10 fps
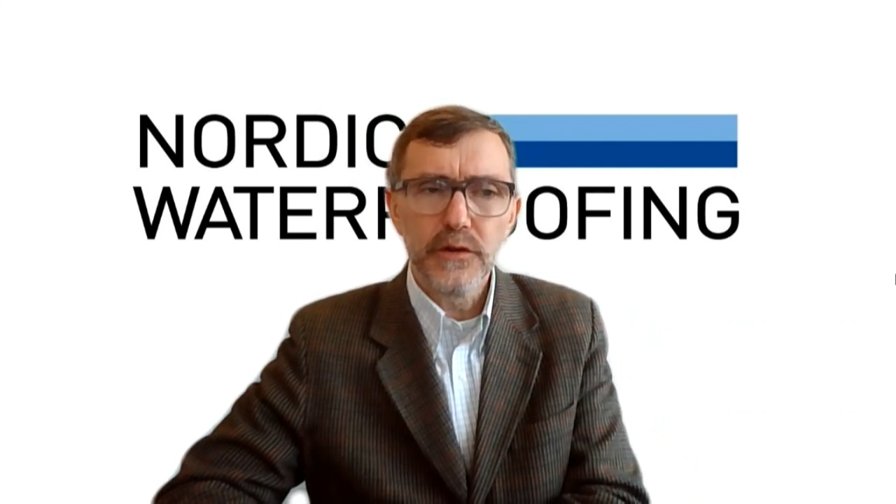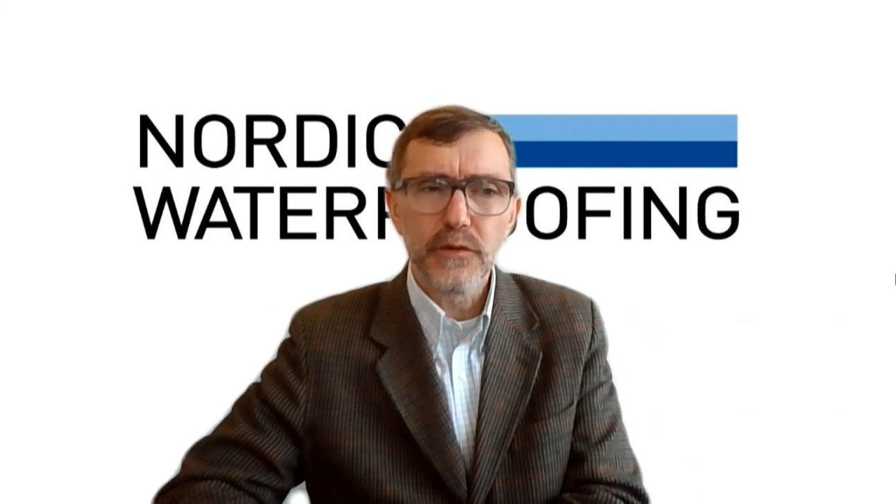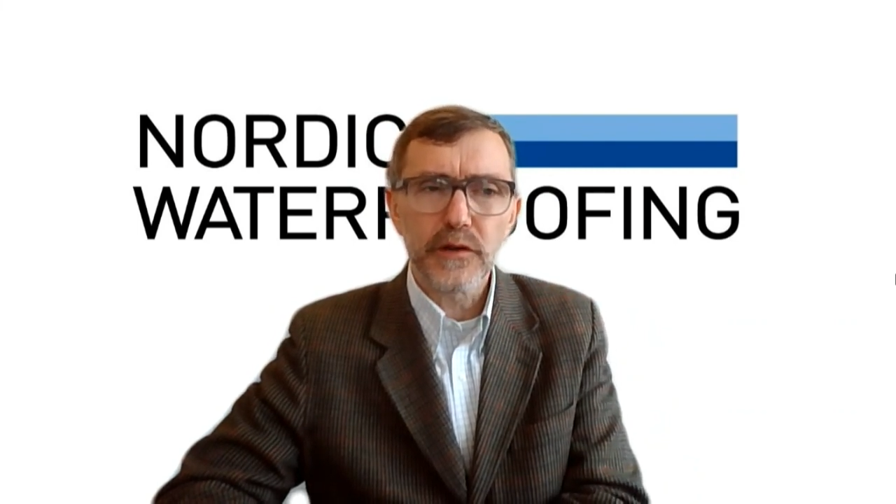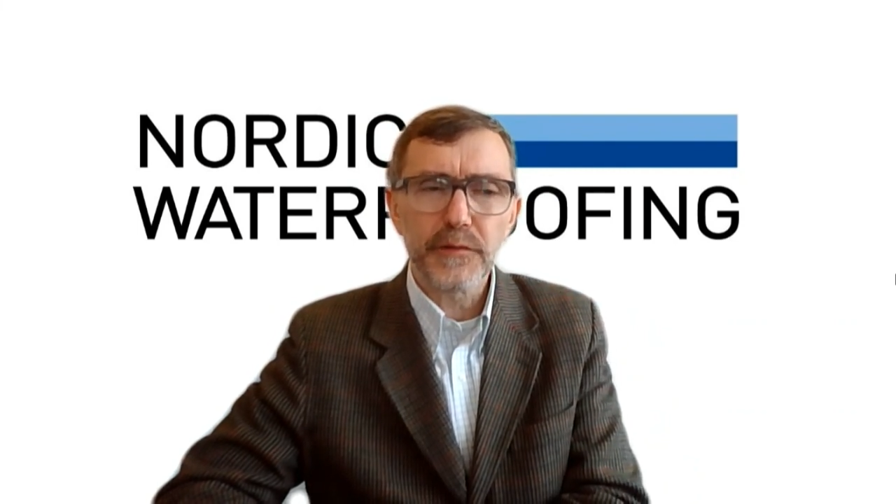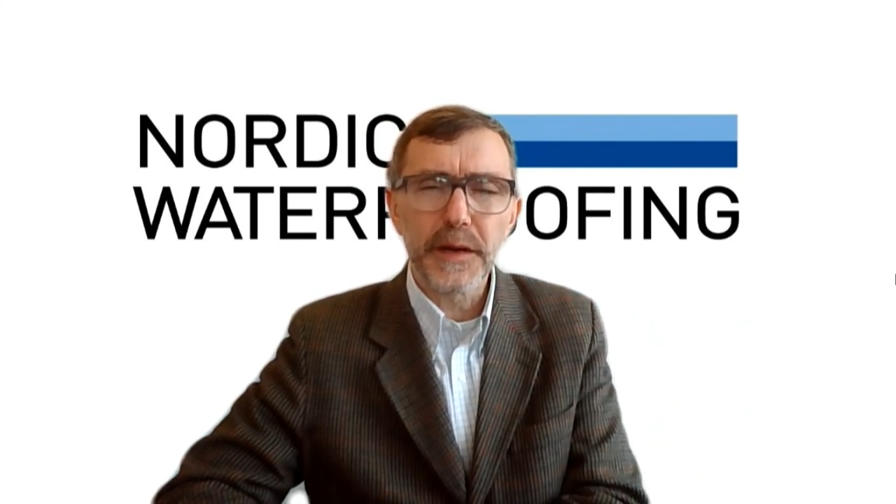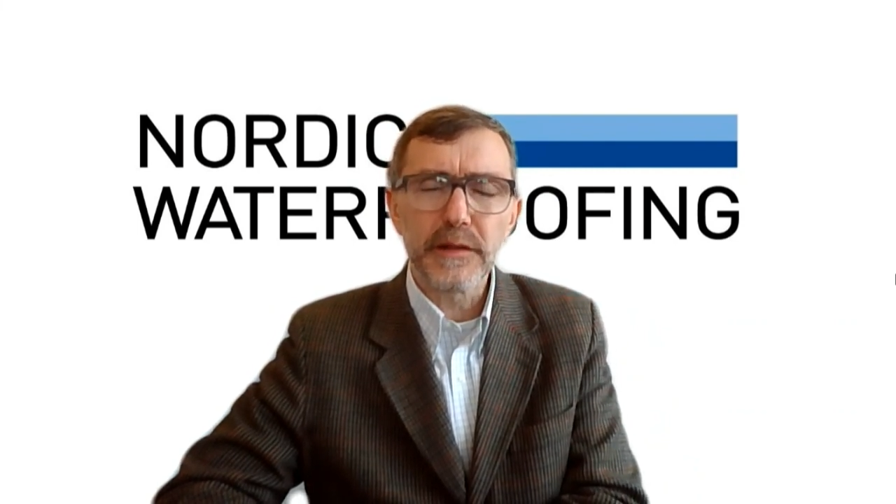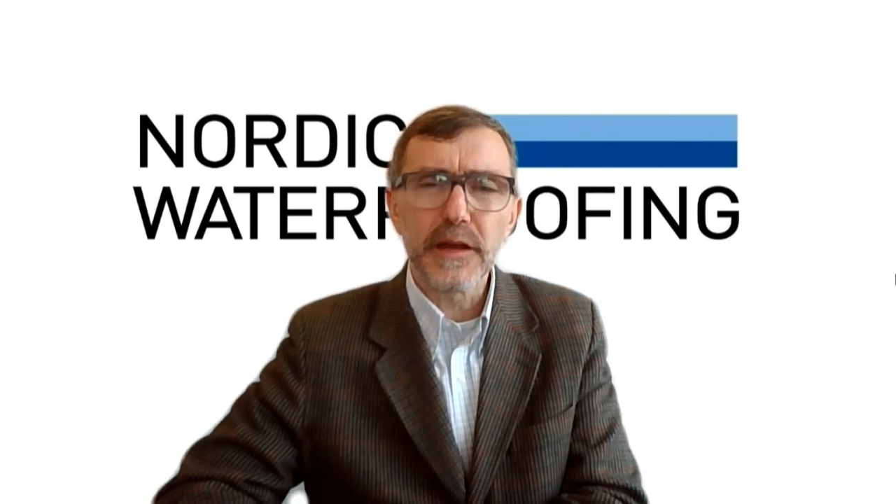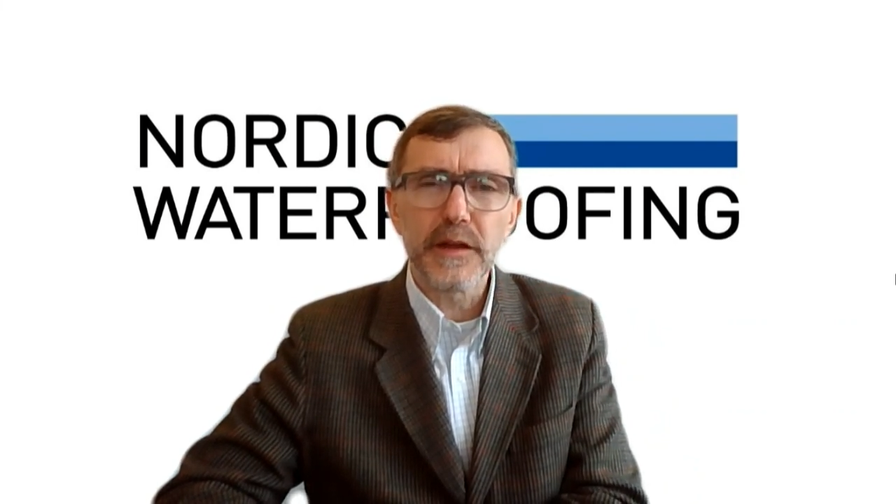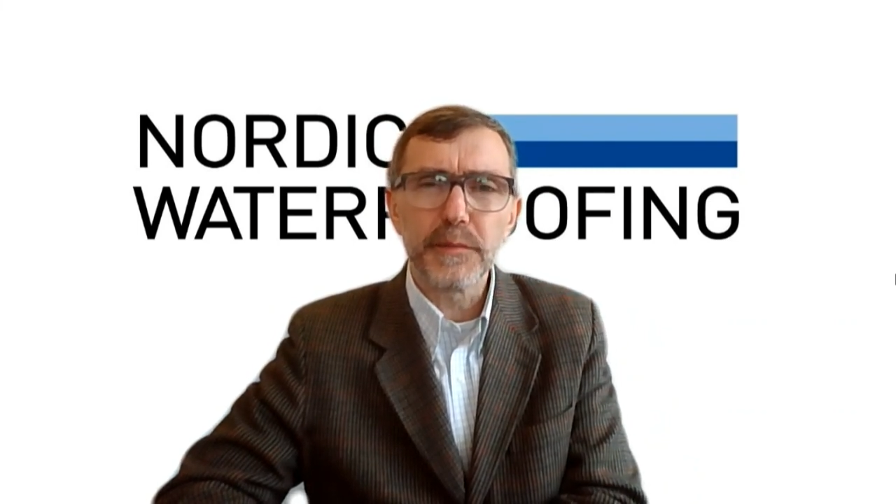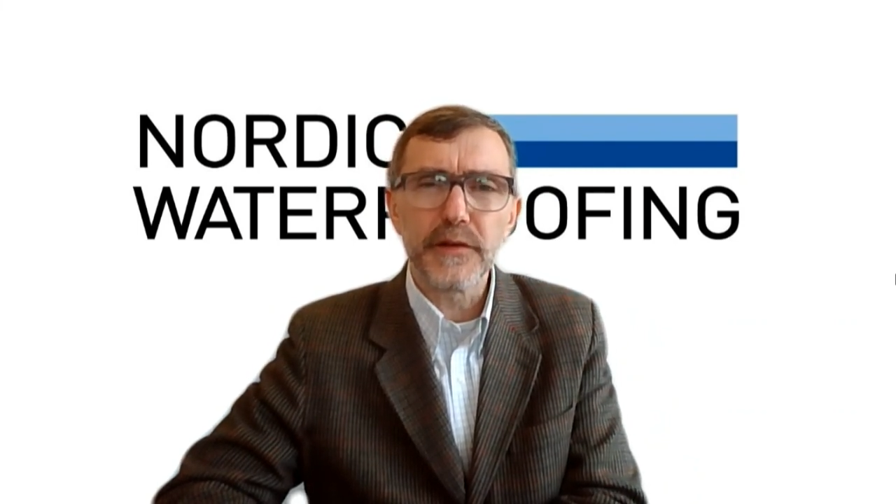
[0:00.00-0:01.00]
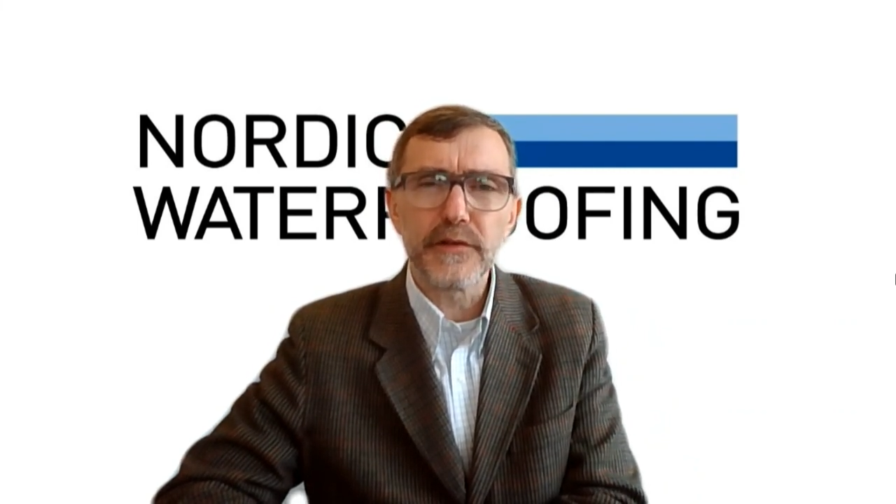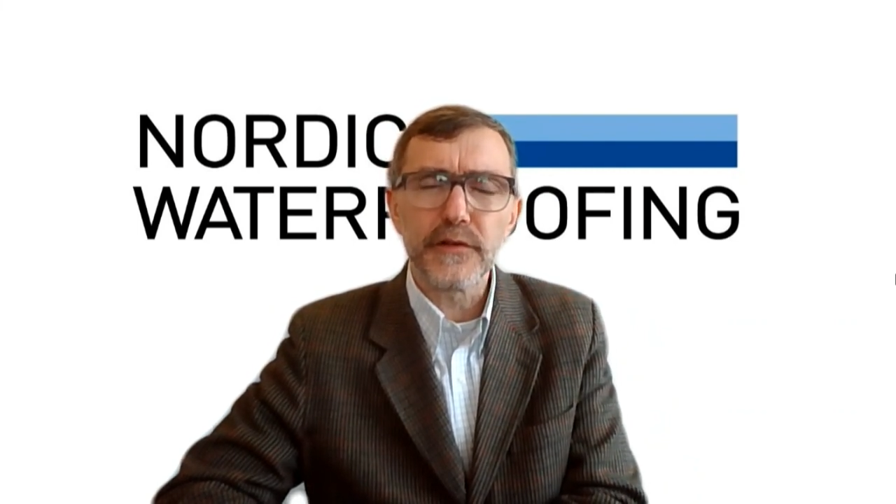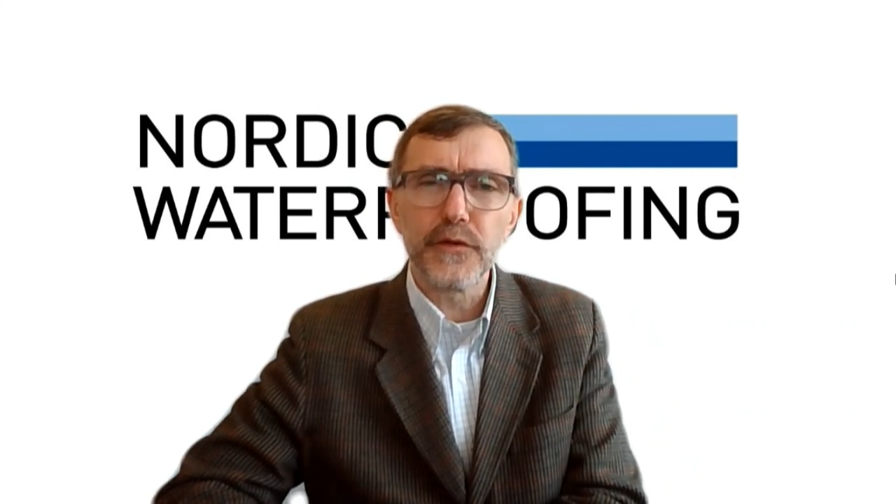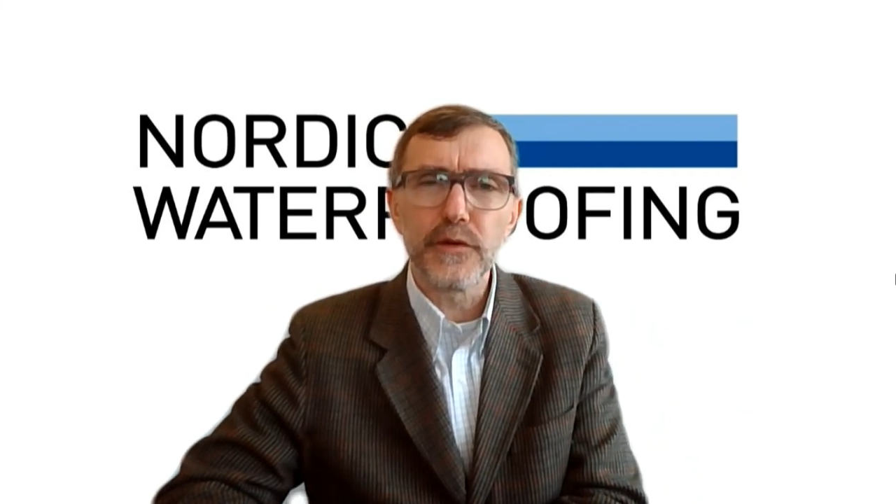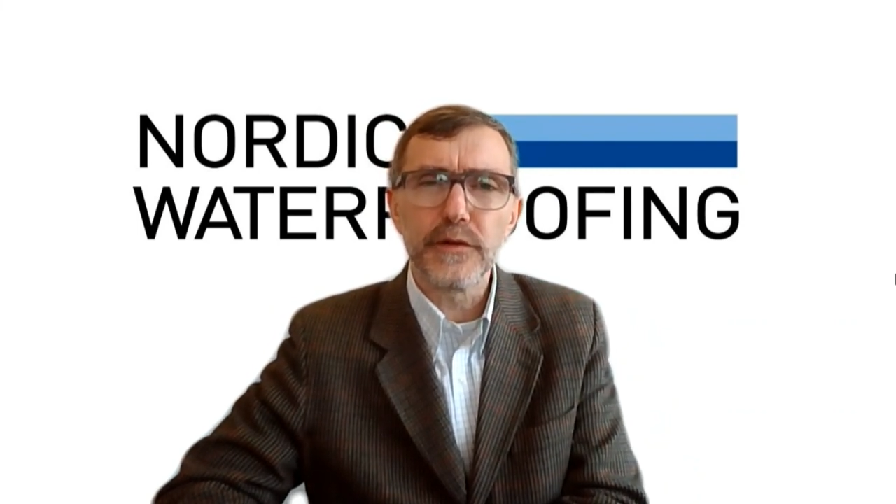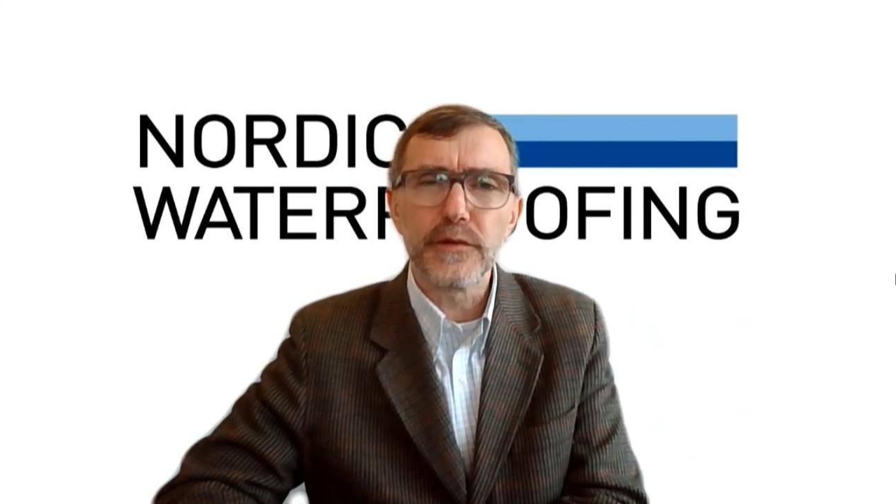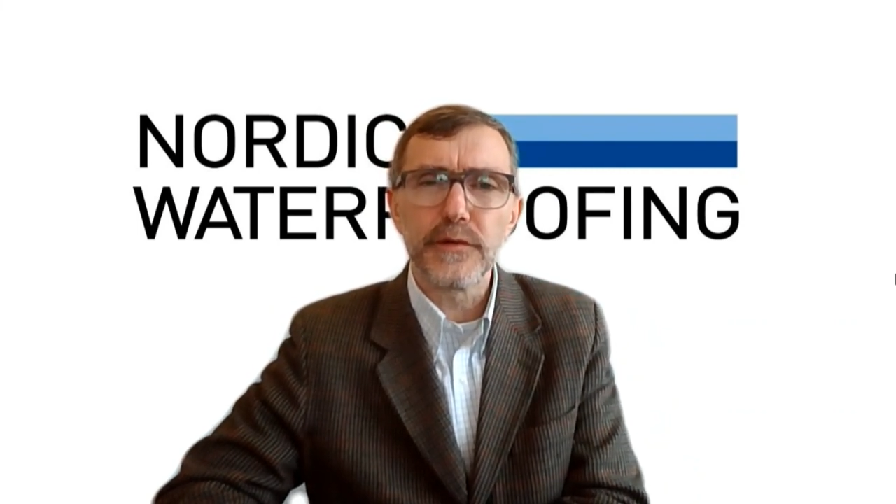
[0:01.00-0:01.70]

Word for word: to expand that business further